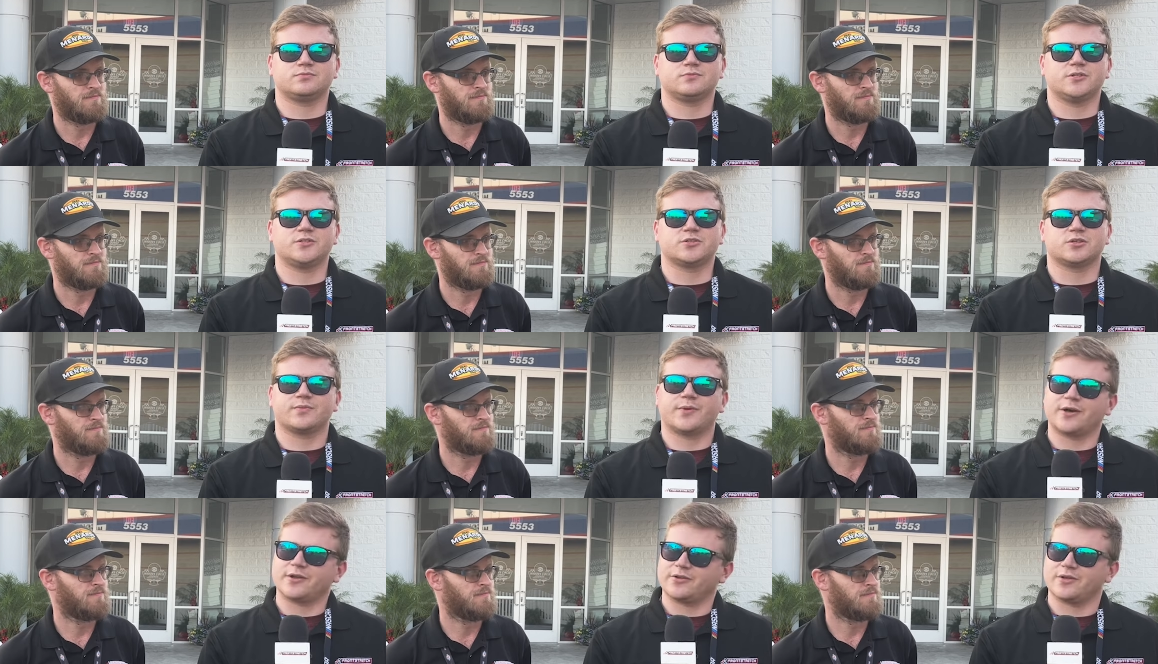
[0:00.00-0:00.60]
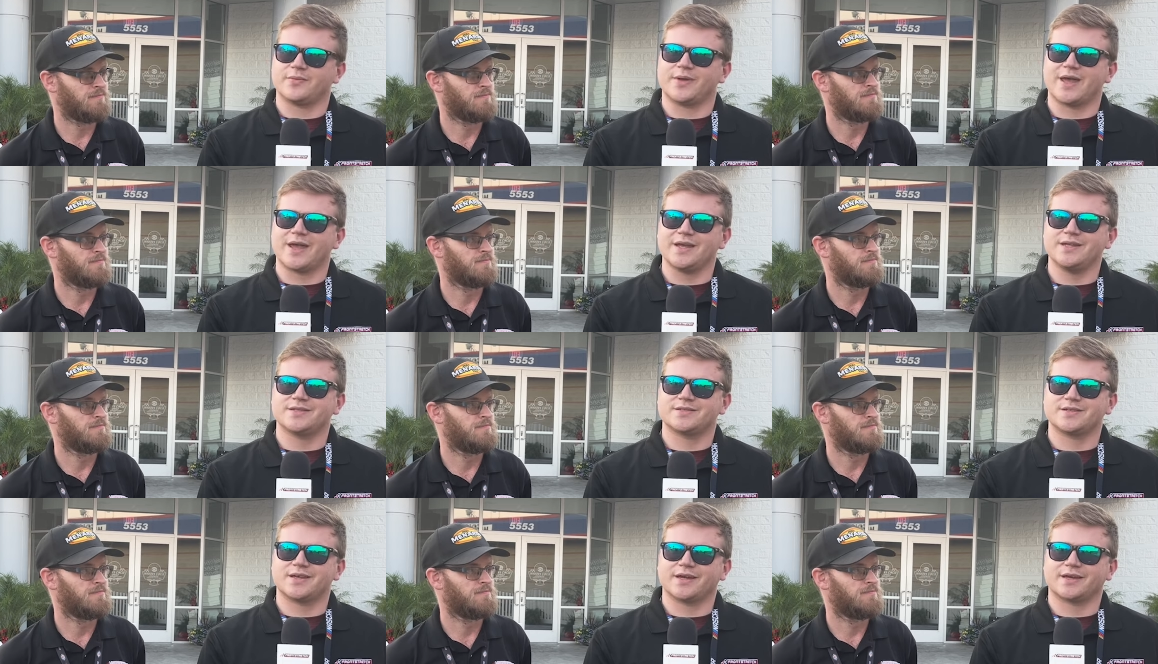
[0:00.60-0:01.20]
Speaker 1: it took about him
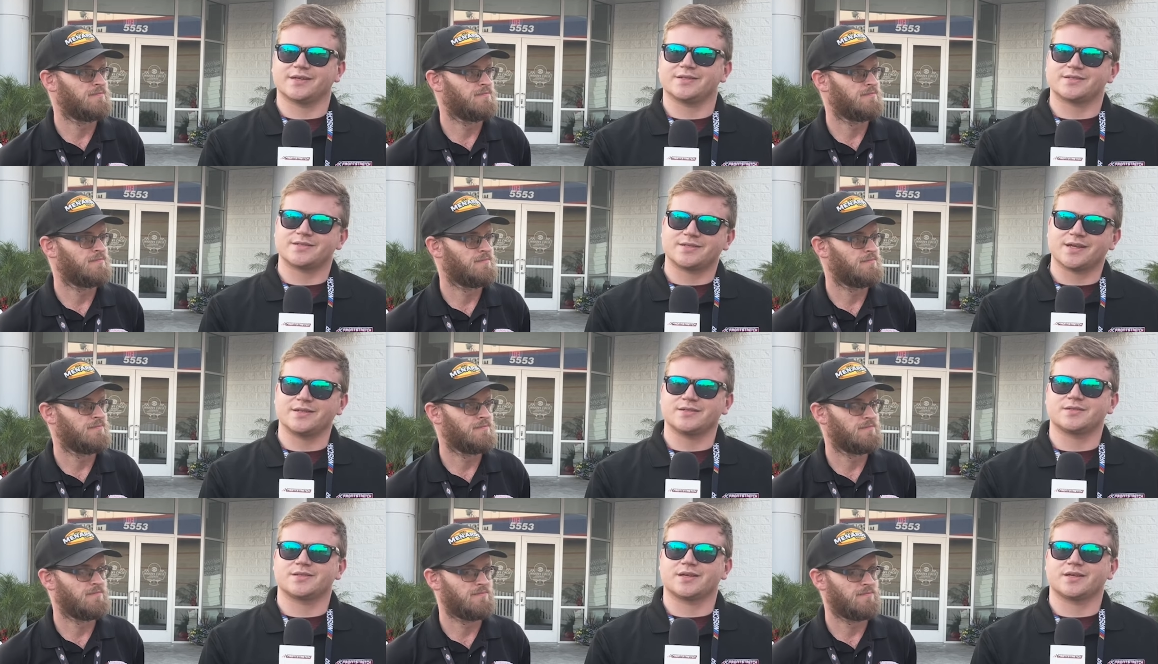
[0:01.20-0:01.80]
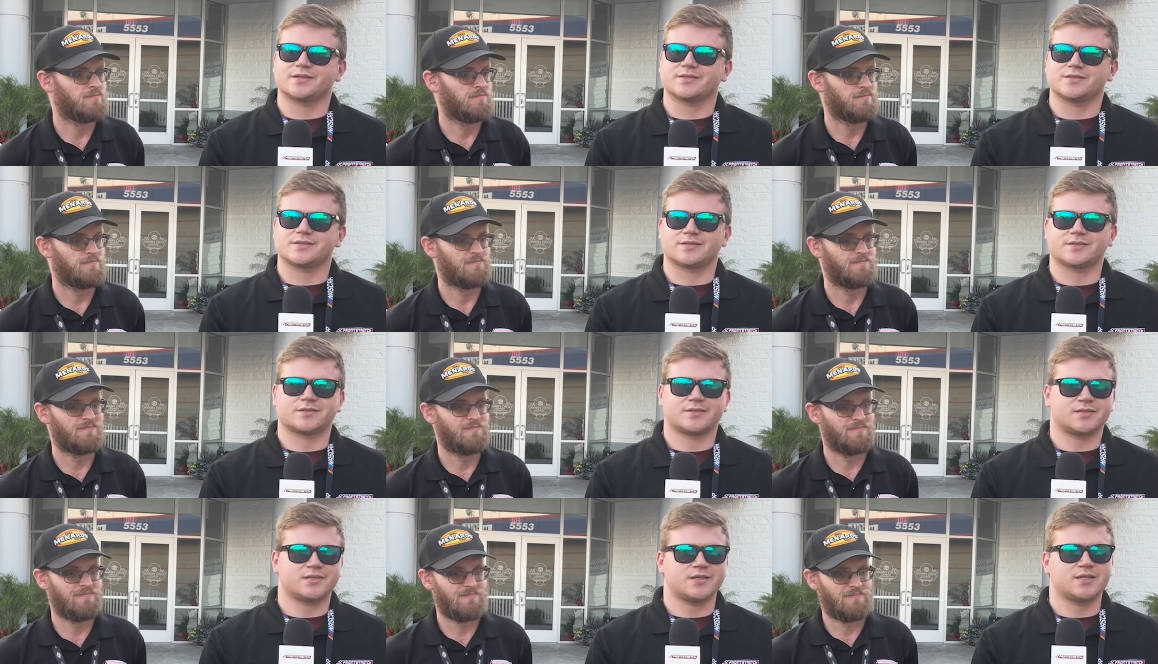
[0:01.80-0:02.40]
eight seconds, 10 seconds to
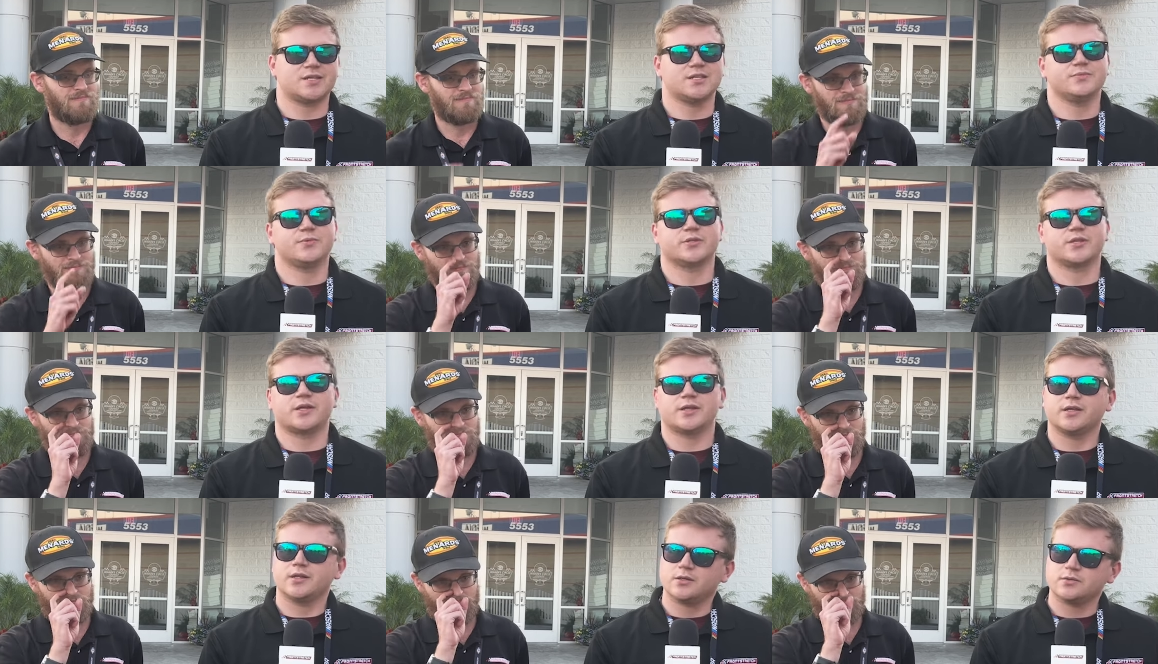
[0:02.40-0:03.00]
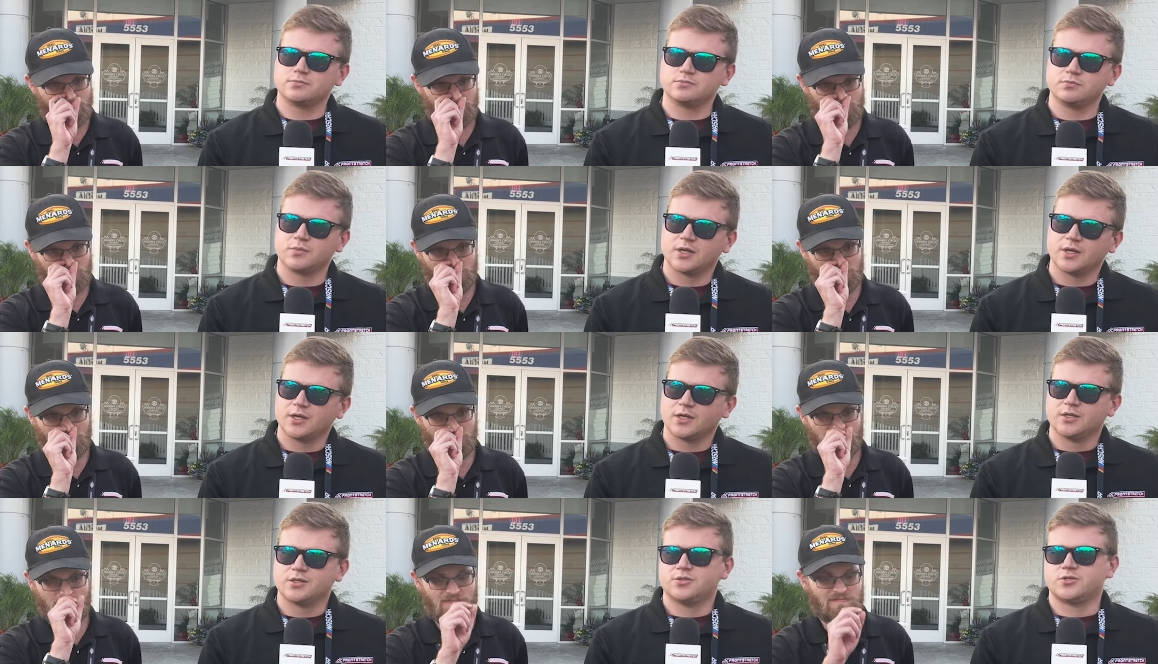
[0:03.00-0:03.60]
succeed, but then he
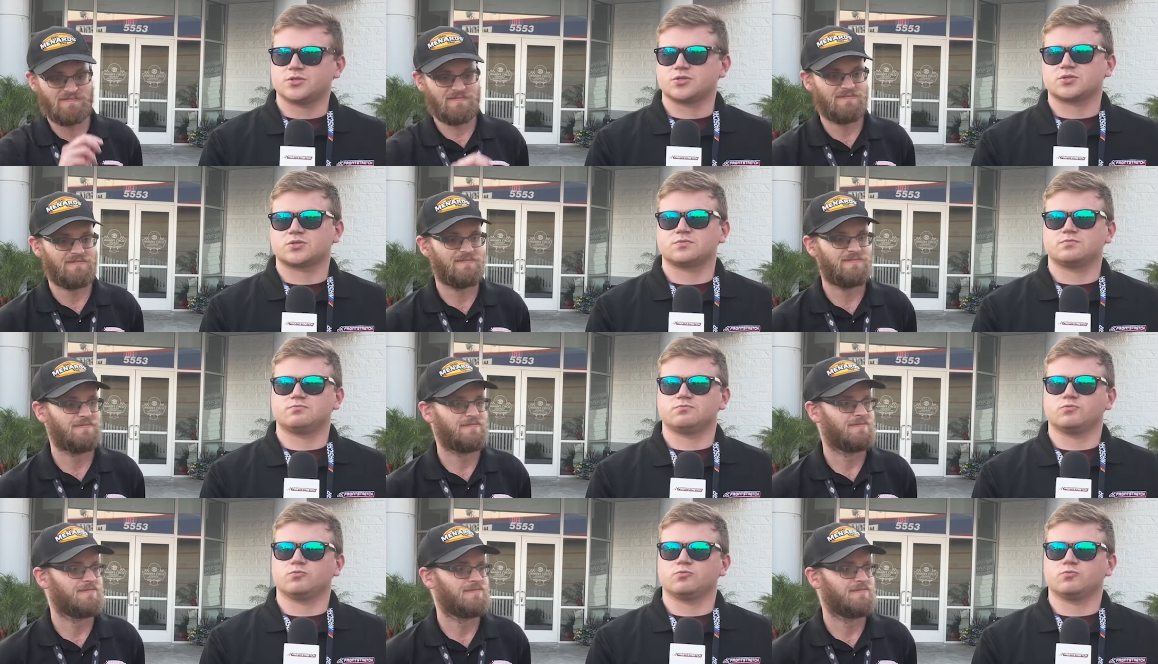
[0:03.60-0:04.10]
just